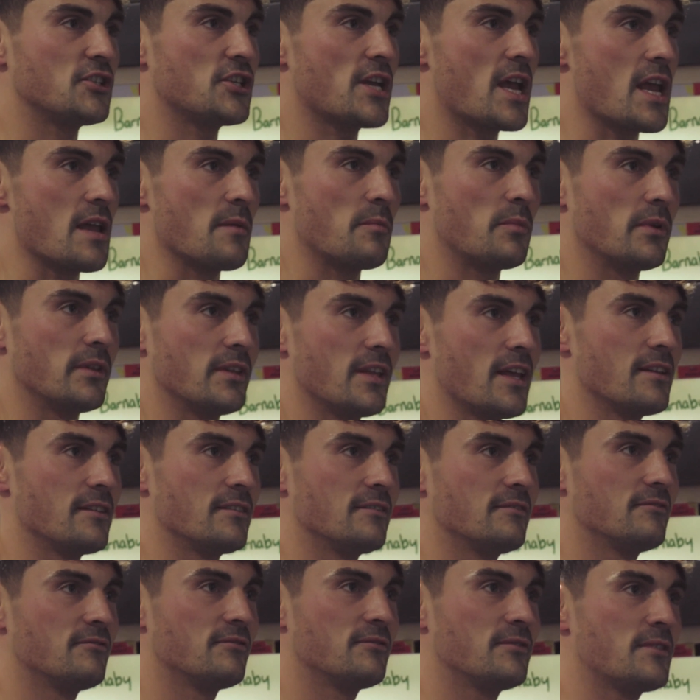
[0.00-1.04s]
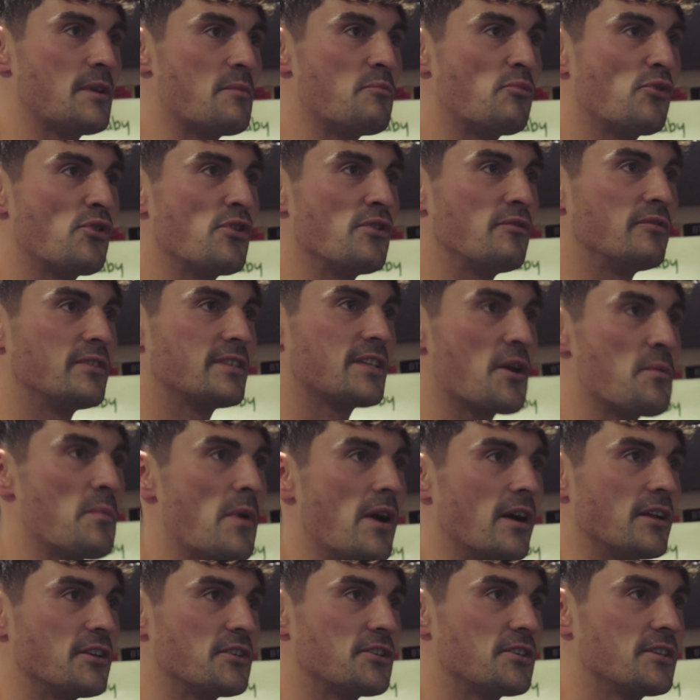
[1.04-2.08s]
shape and then improve so
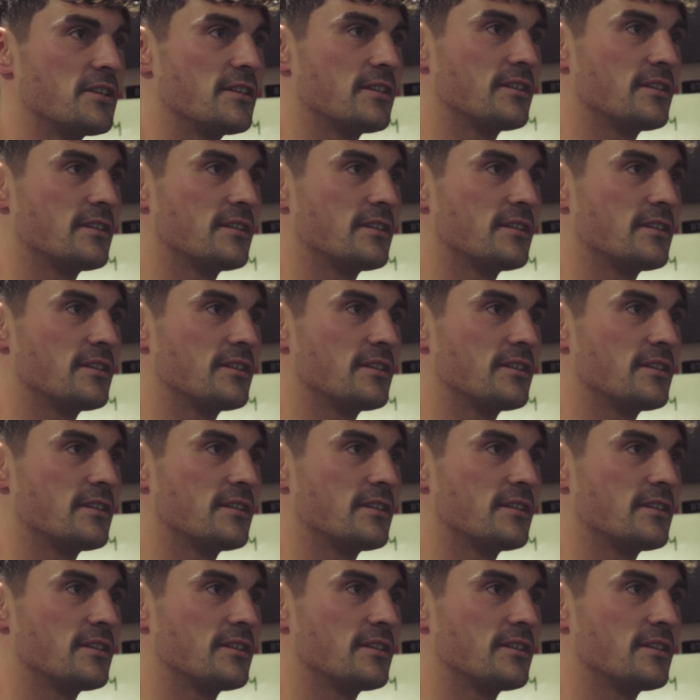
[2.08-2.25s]
much?